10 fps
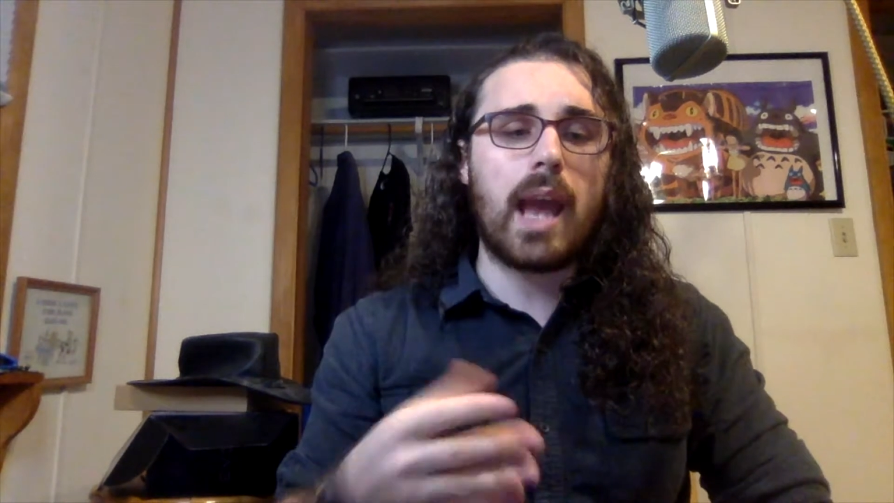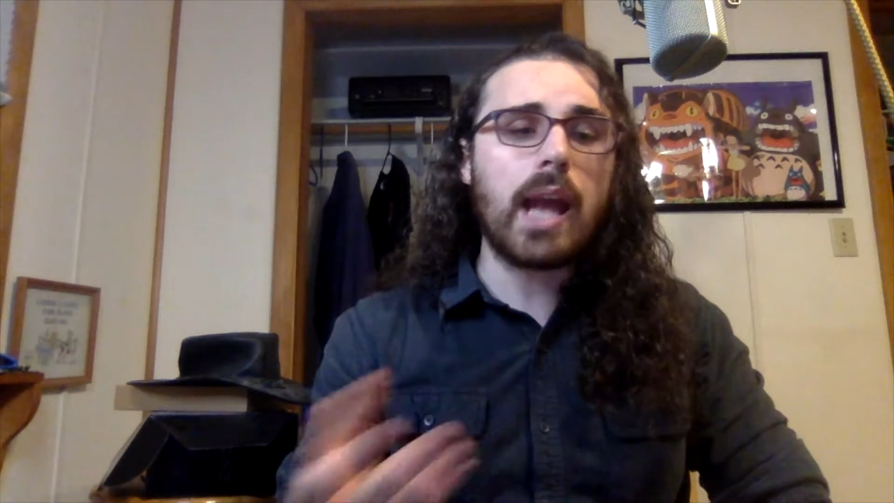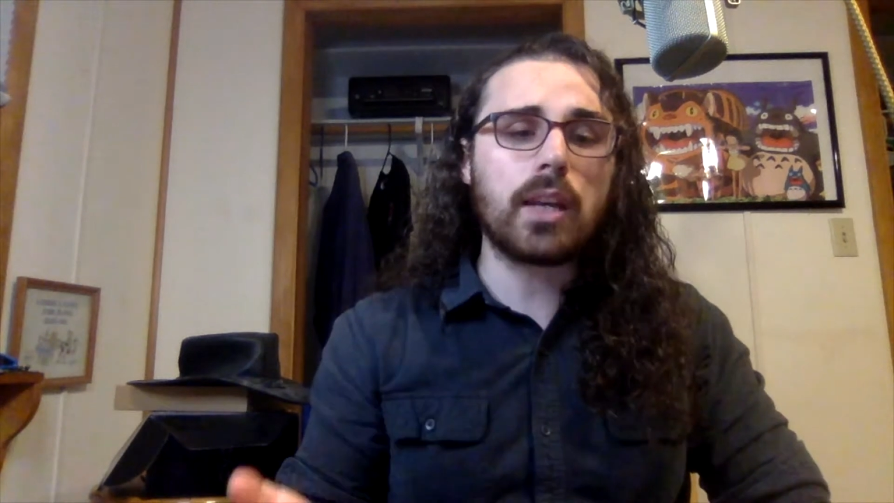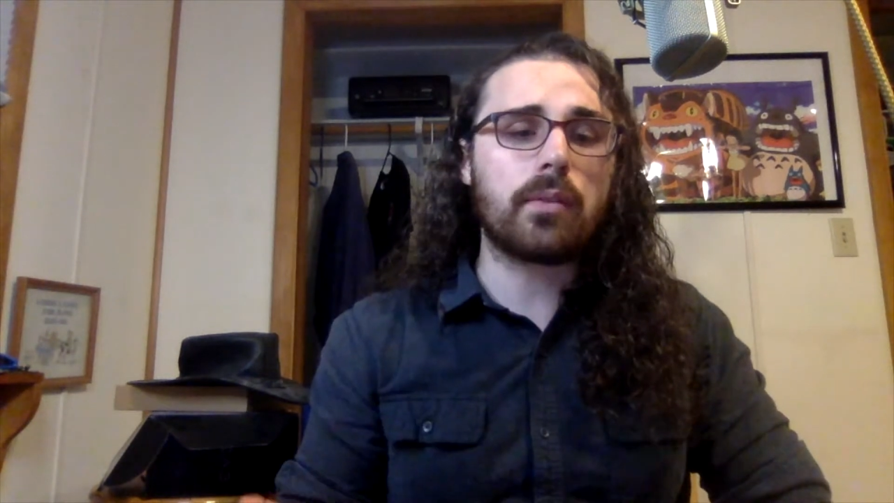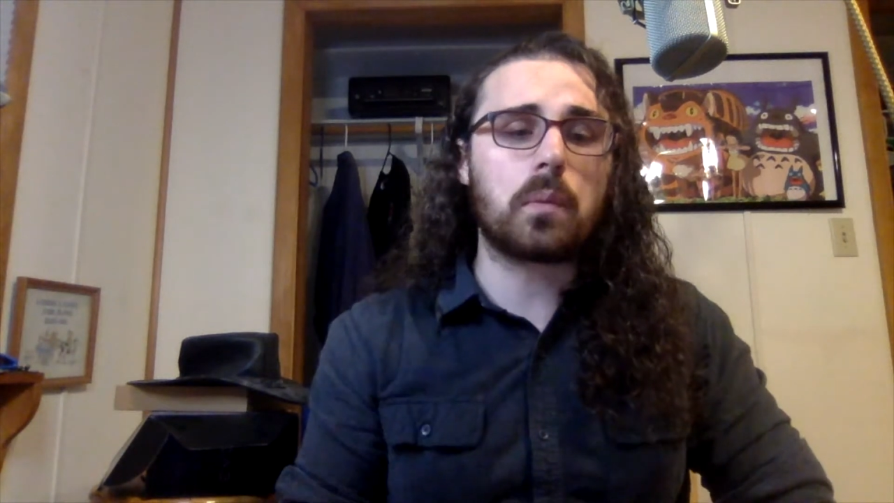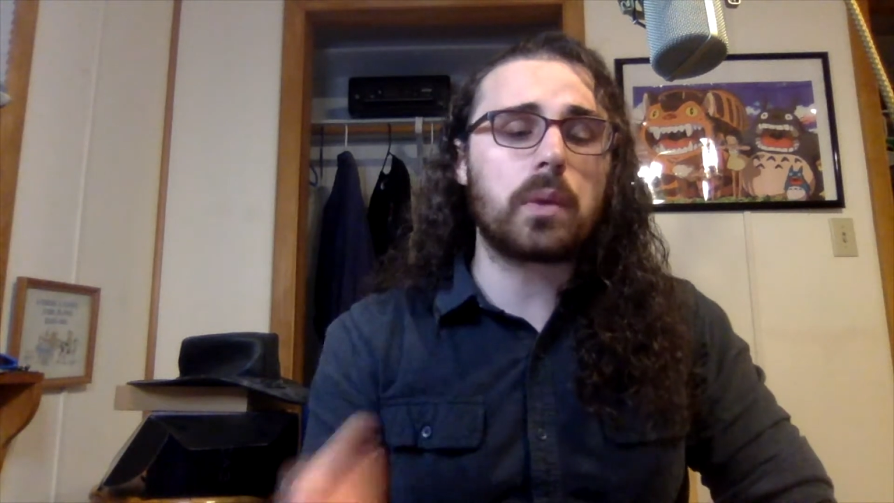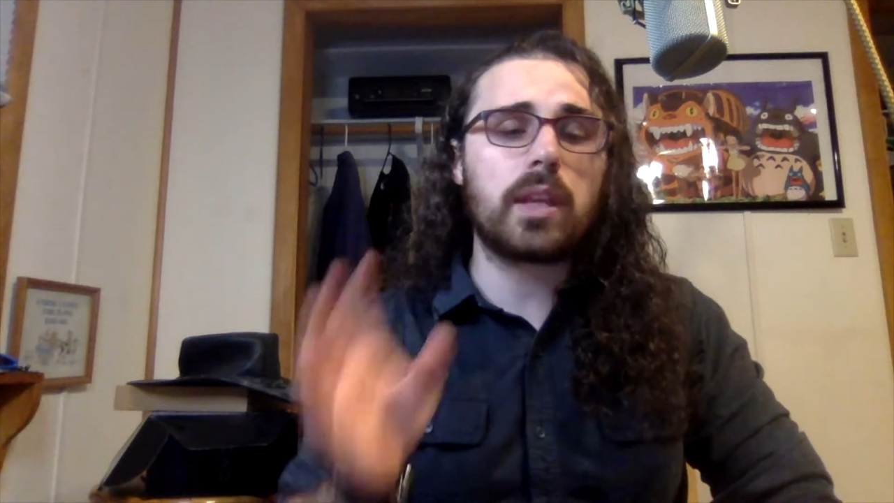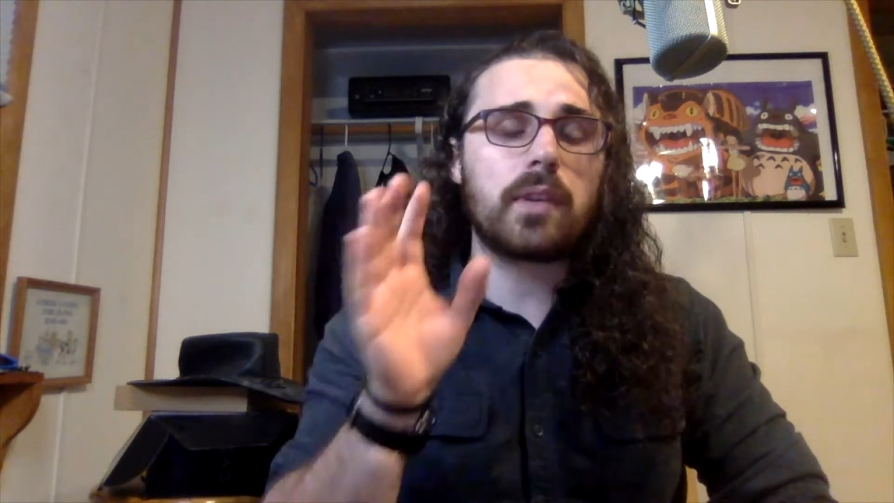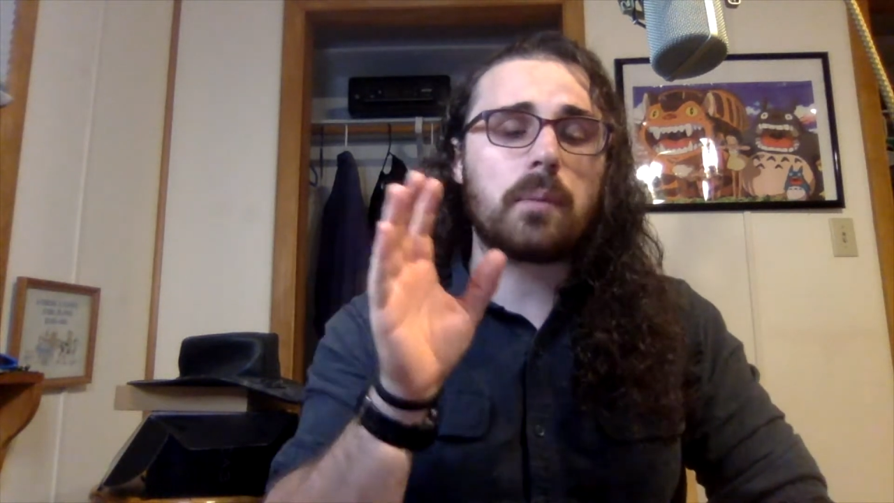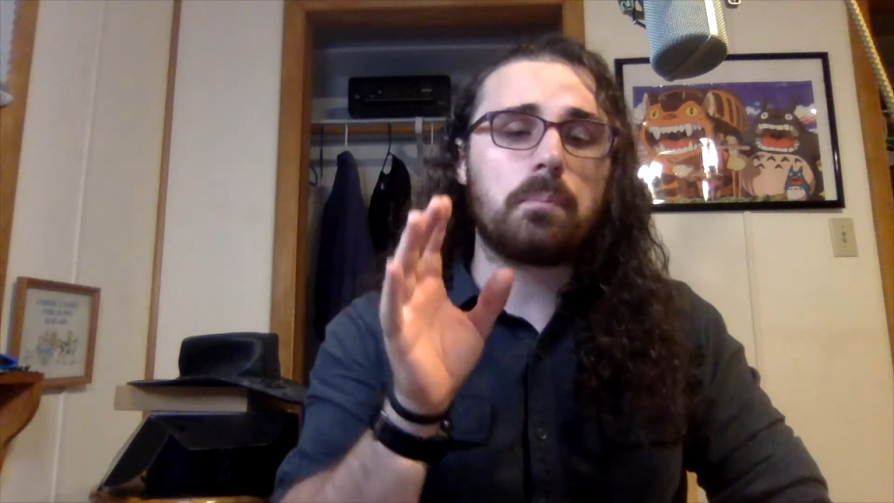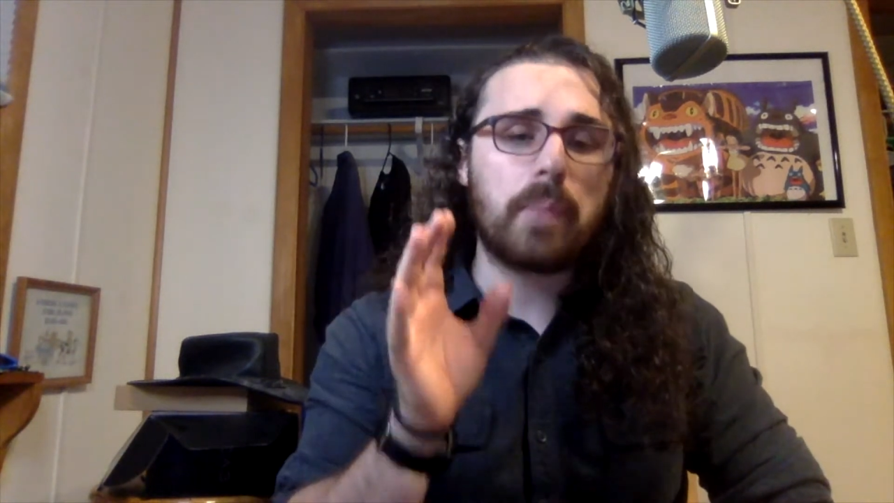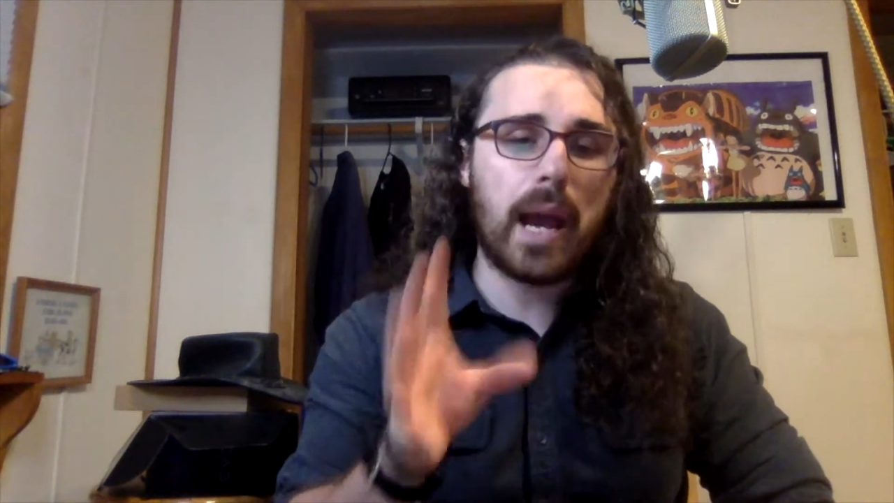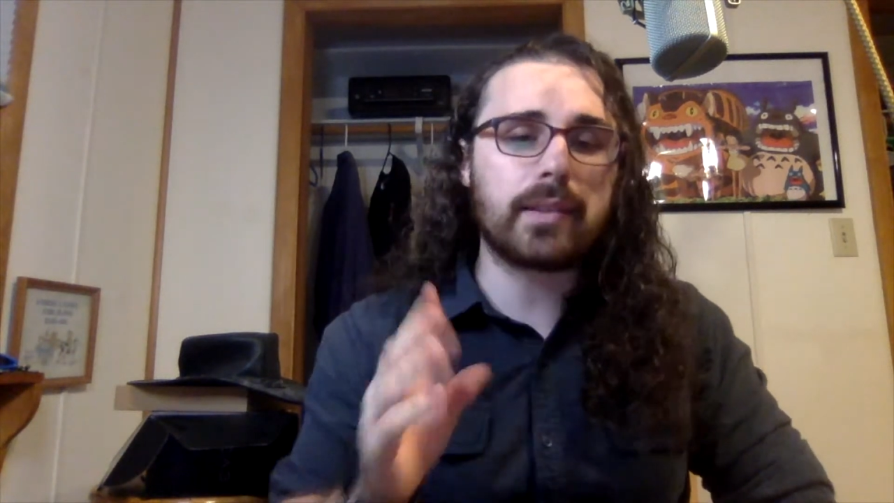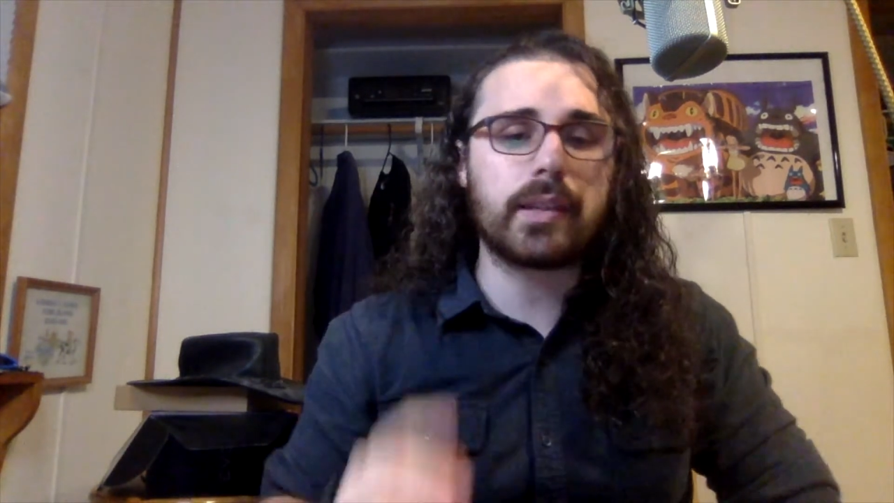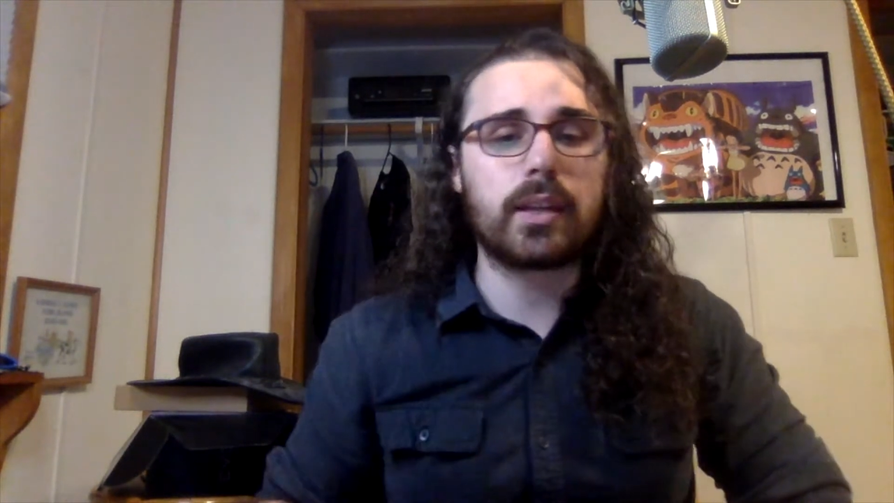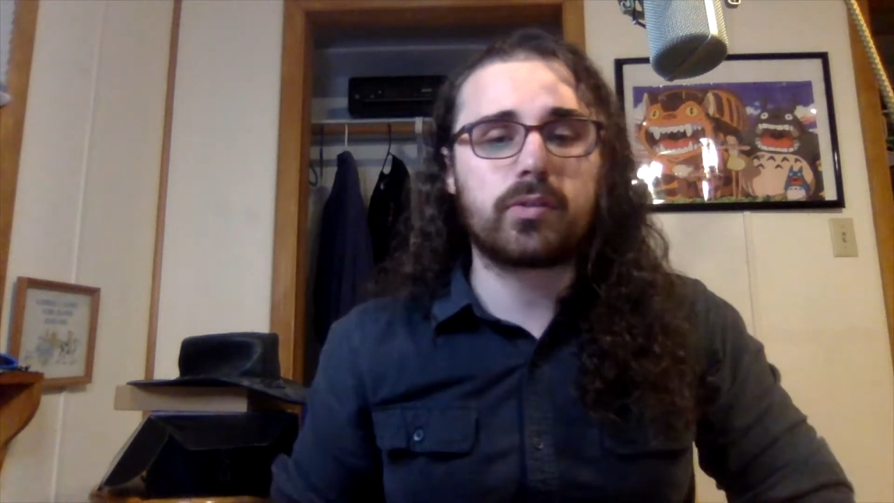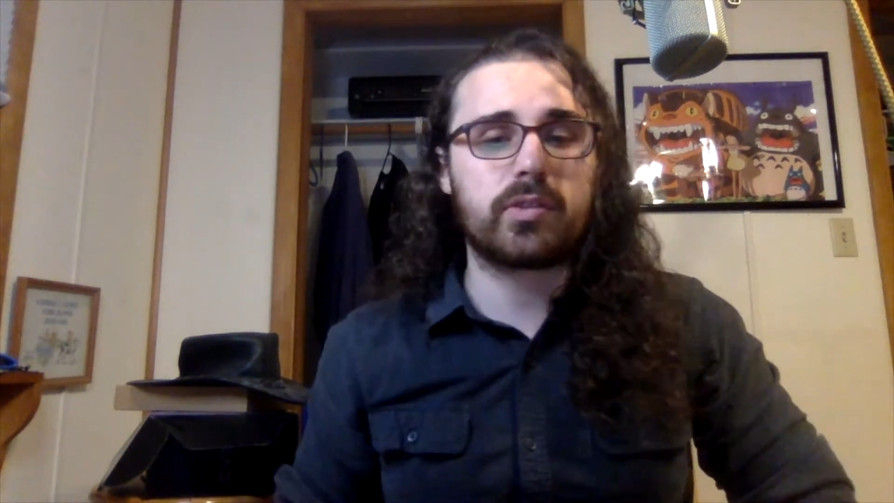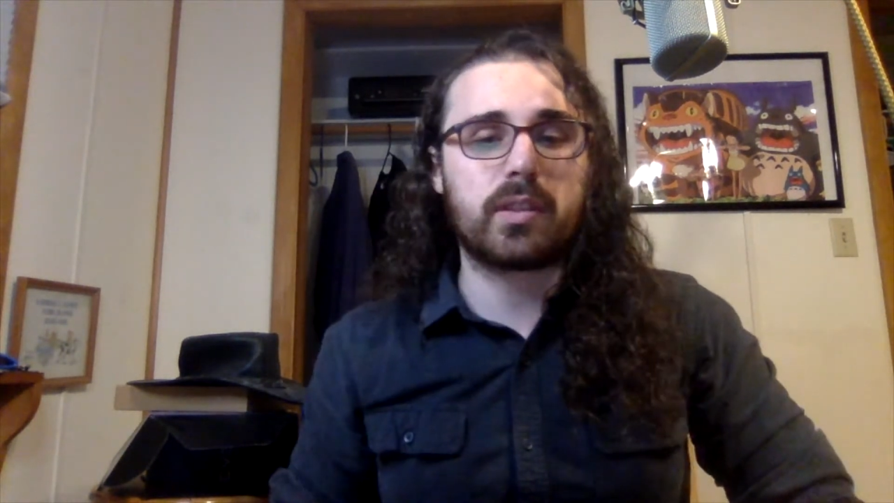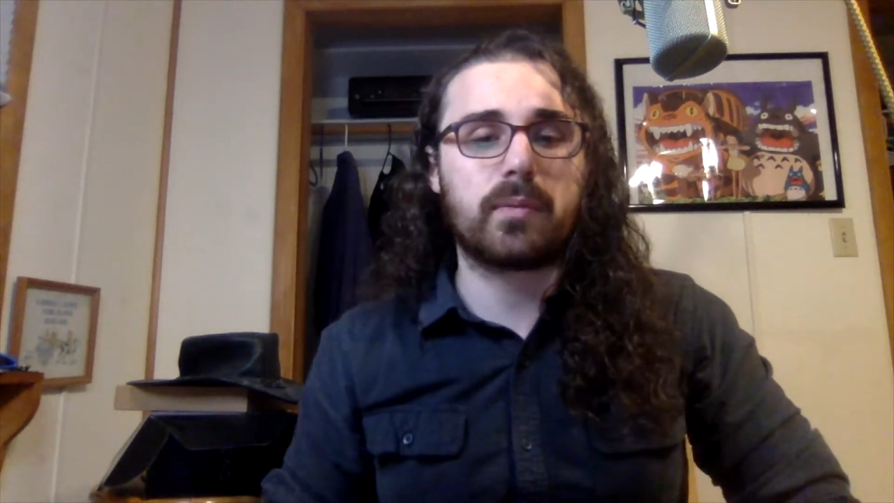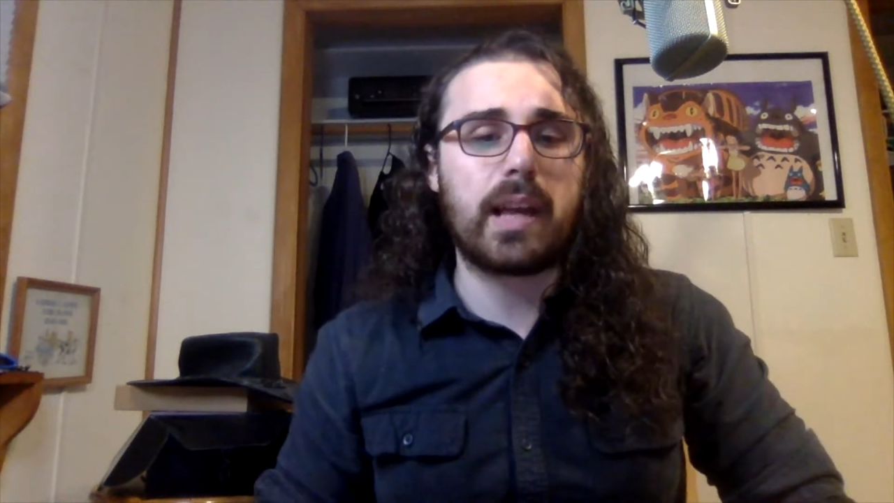anyone with even a passing
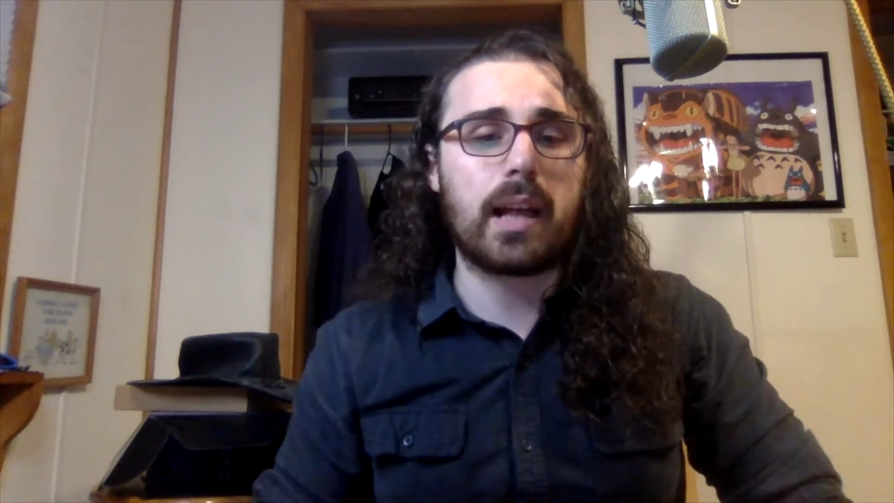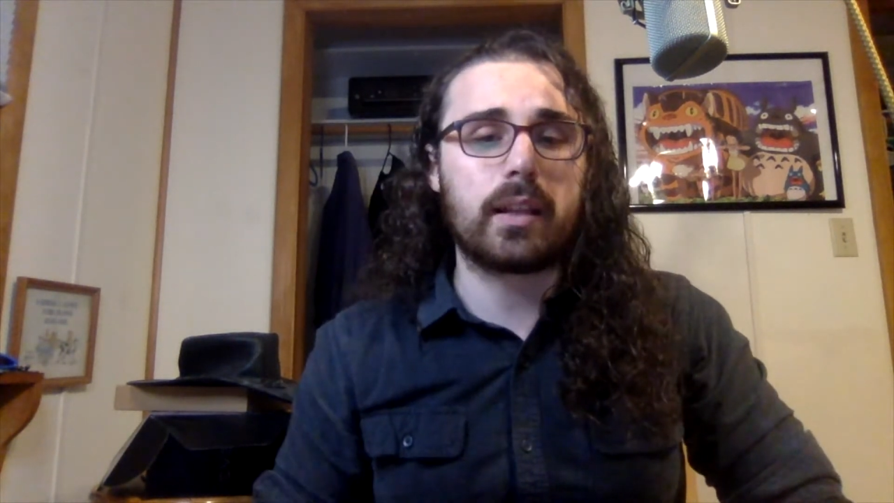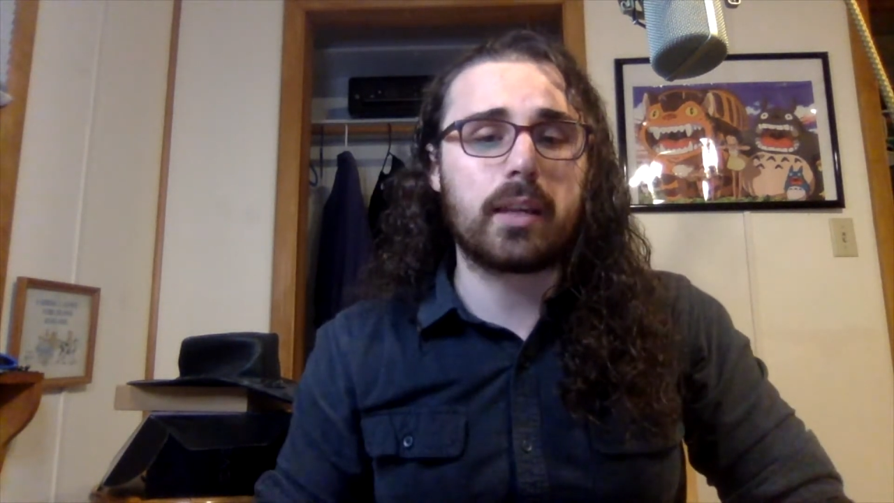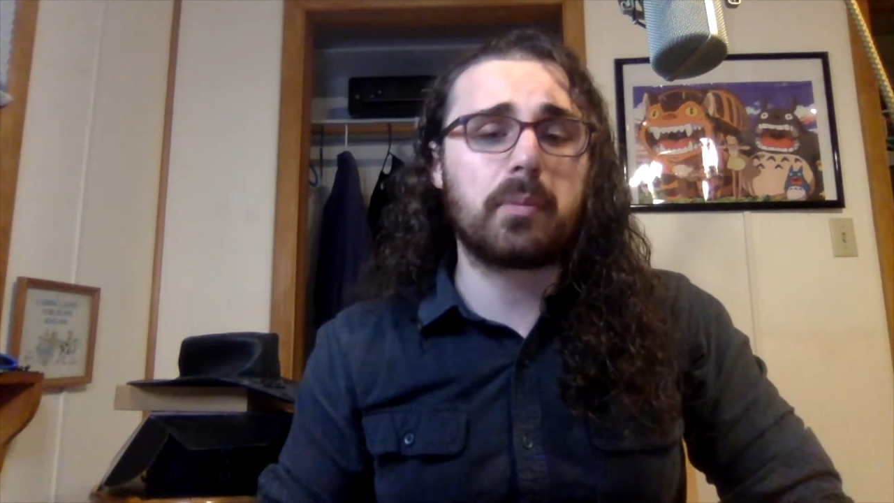interest in reality,